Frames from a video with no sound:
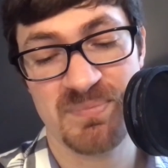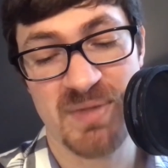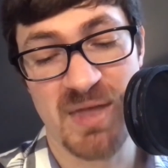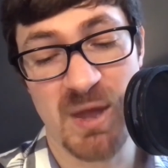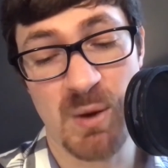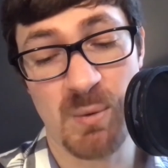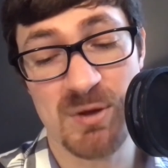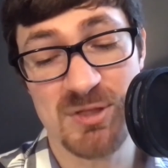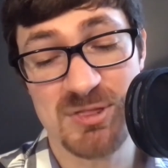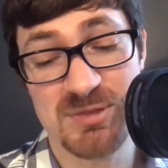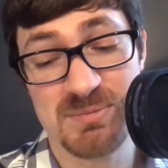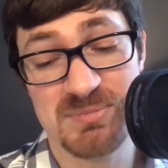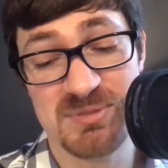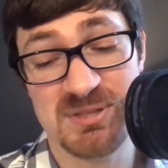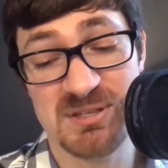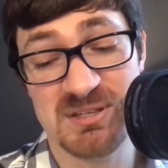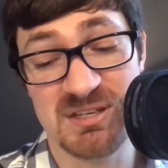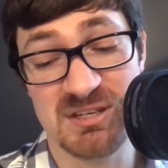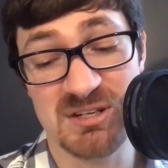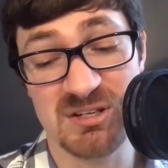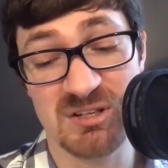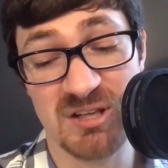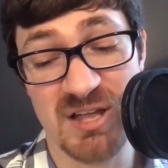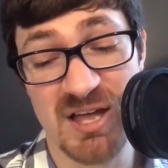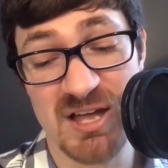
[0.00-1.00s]
I want them
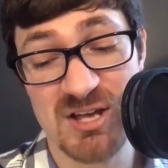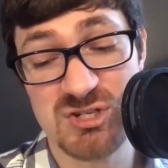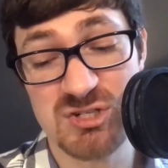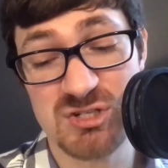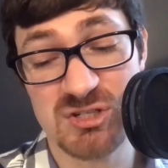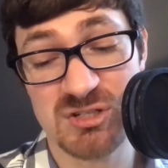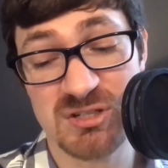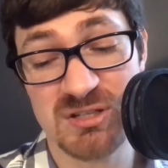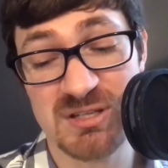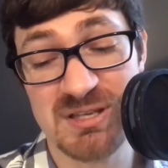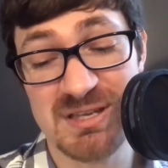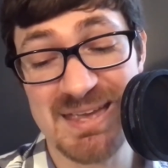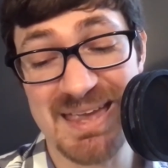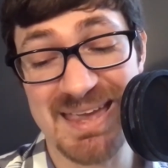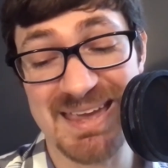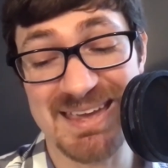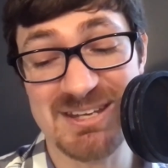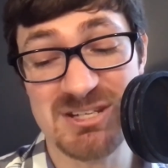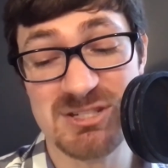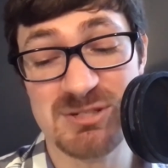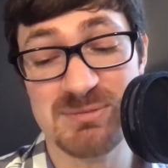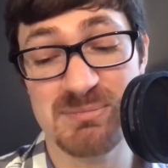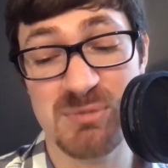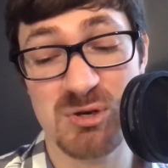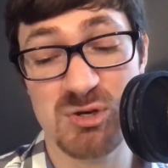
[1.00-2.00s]
thinking logically
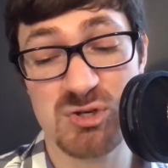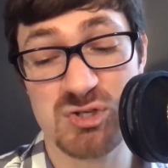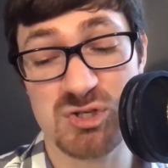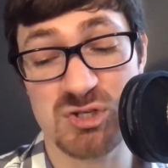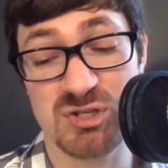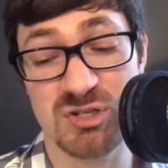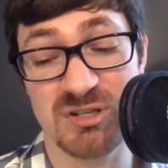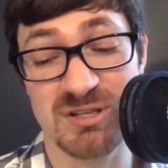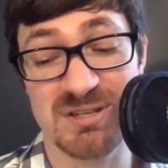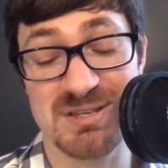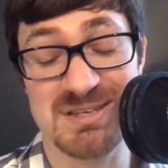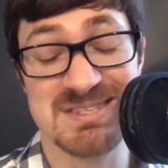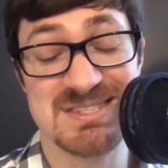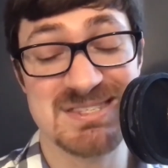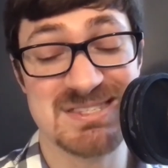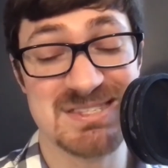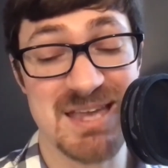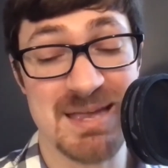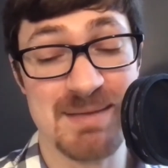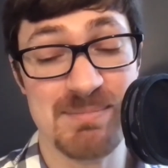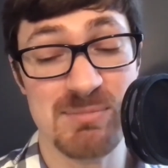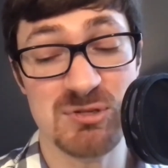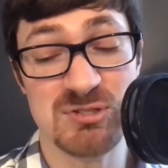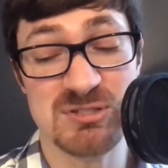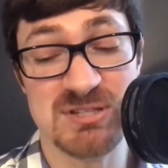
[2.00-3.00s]
and emotionally
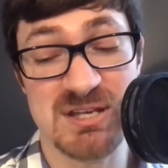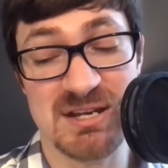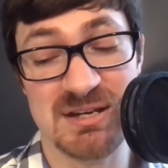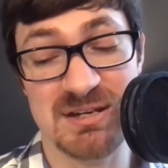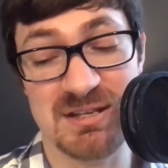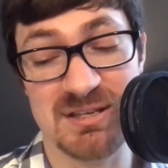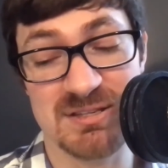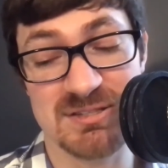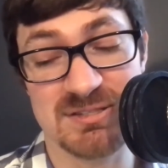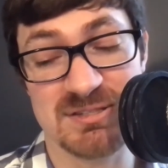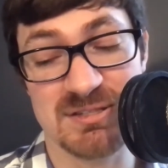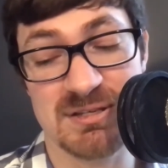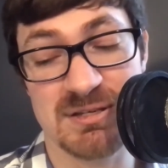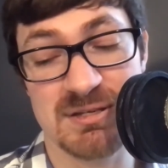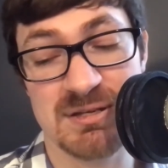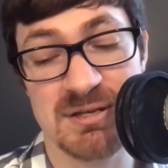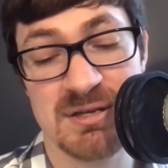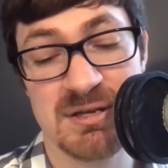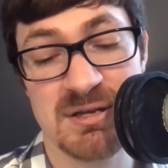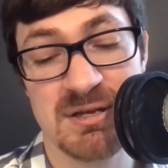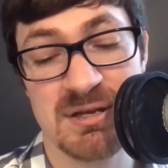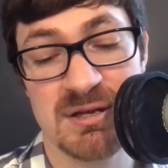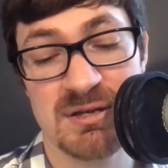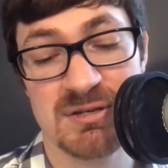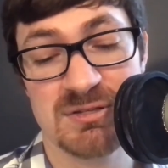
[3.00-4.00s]
simultaneously
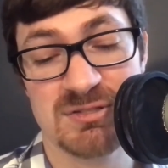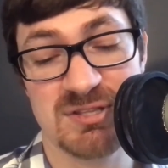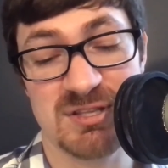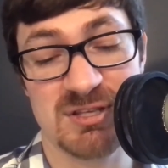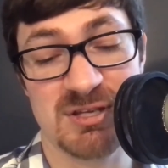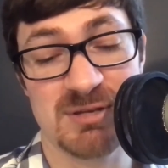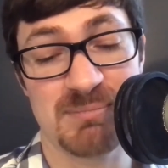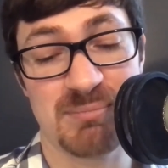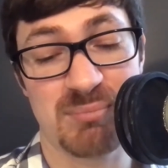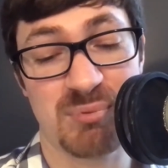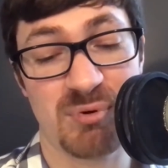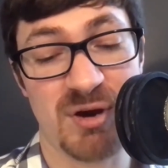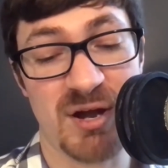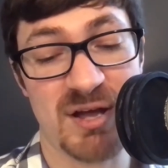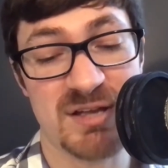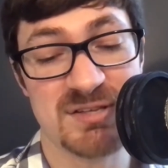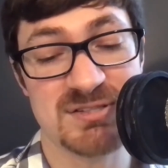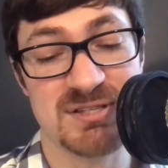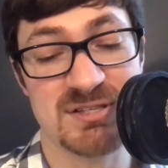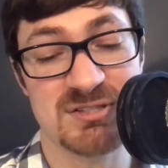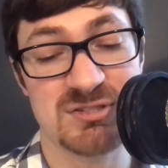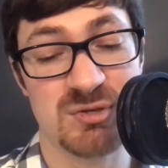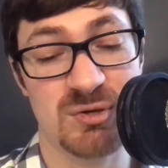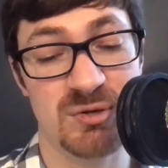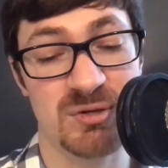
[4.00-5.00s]
so they can
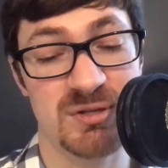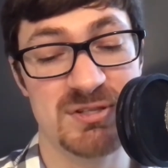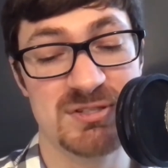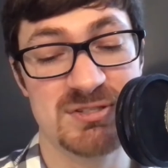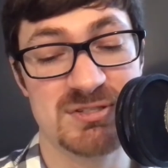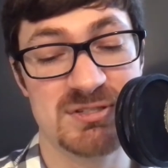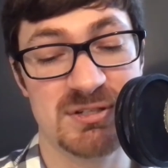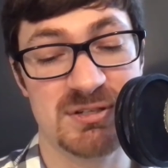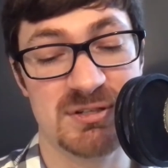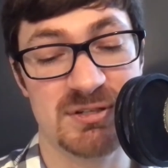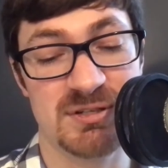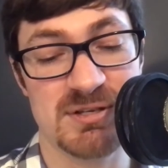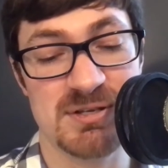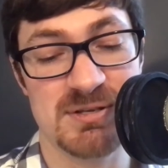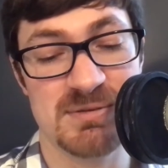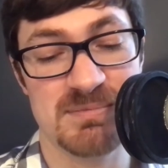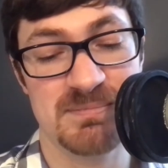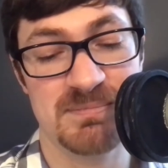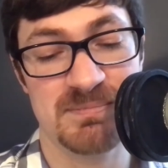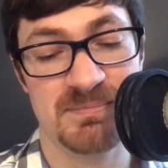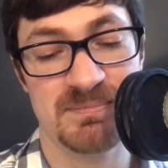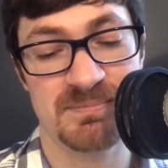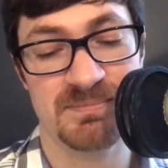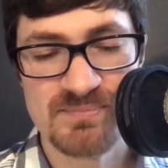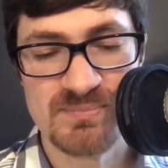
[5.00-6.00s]
process holistically.
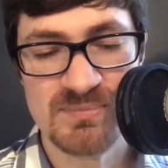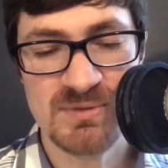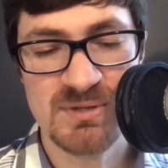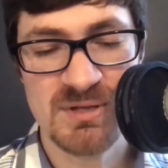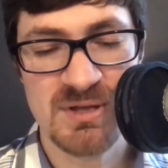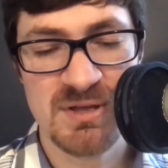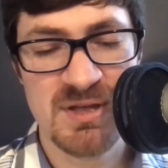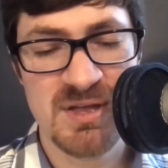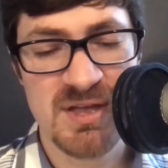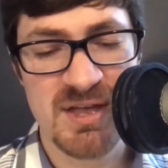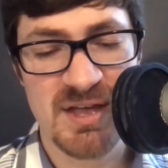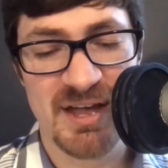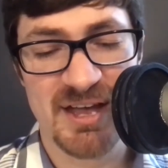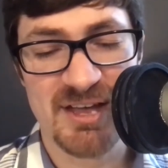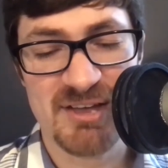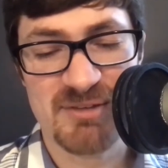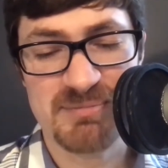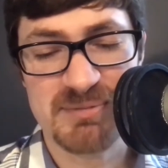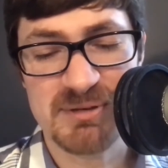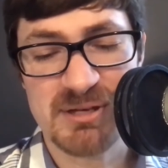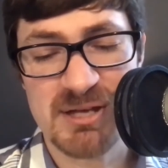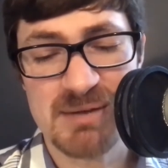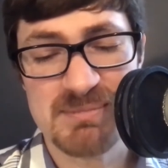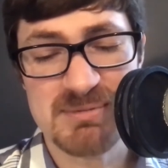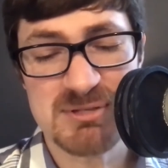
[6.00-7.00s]
I have
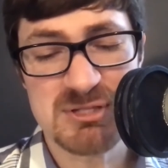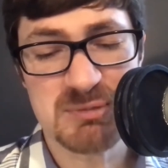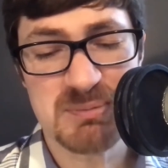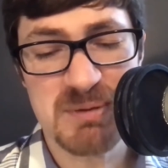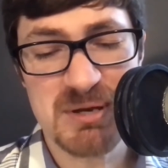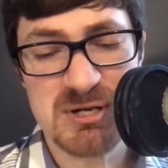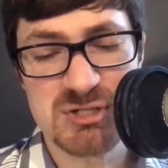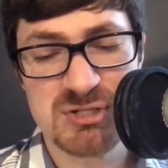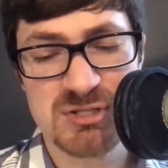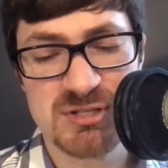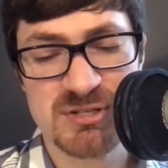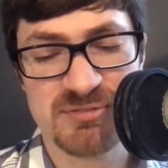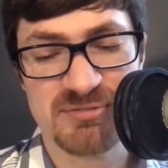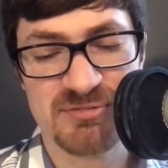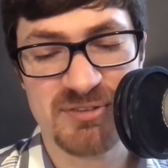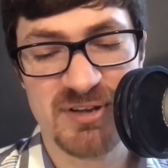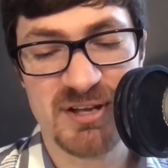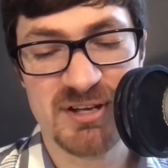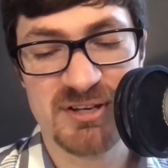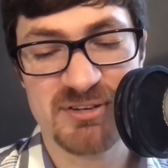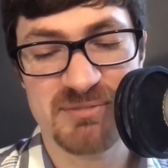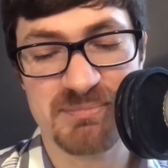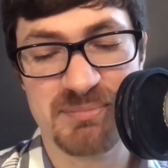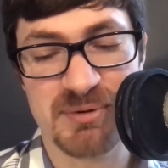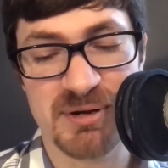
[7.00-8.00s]
become especially
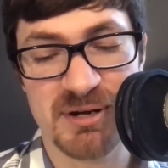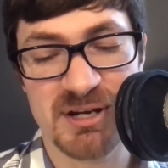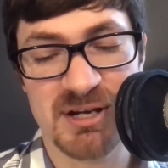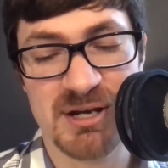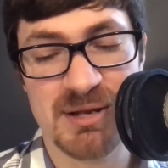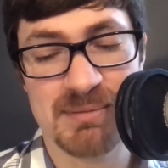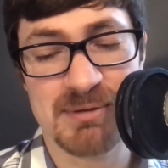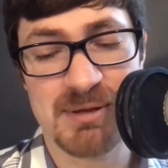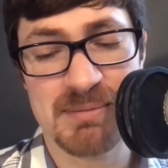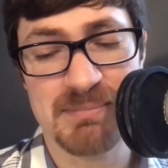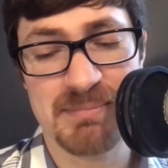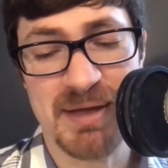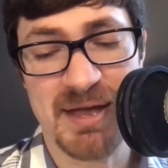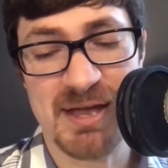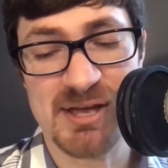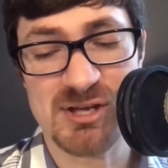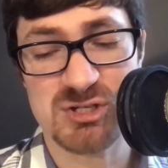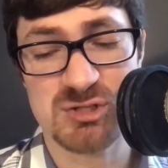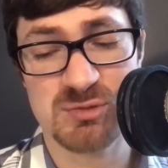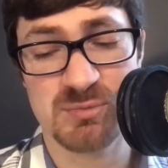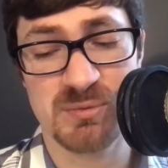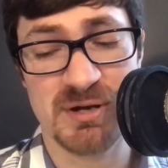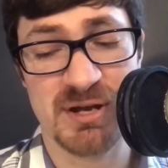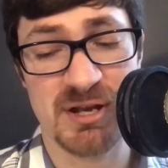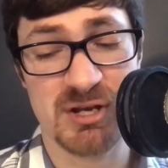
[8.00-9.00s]
fond of bringing up
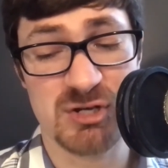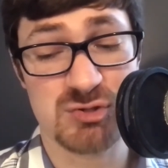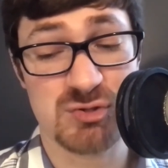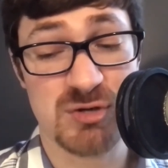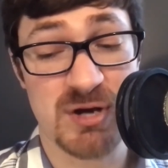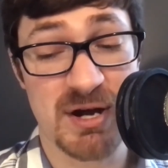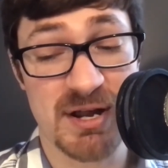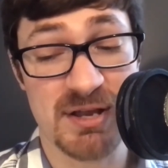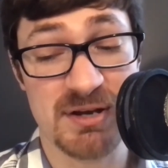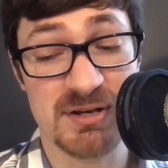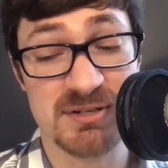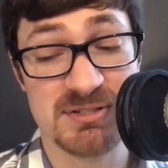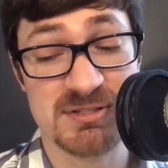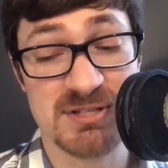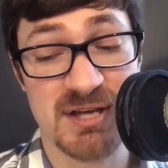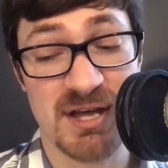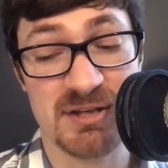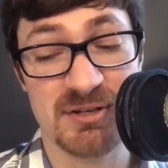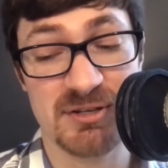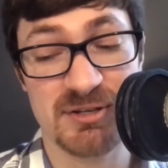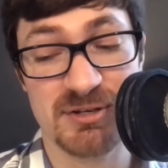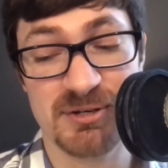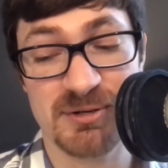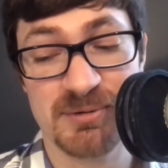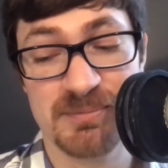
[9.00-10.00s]
compassion when I trot out a
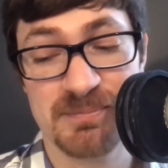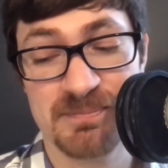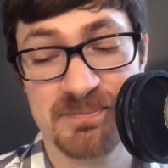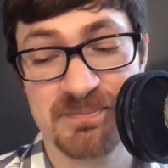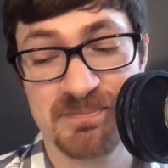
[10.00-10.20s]
toddler.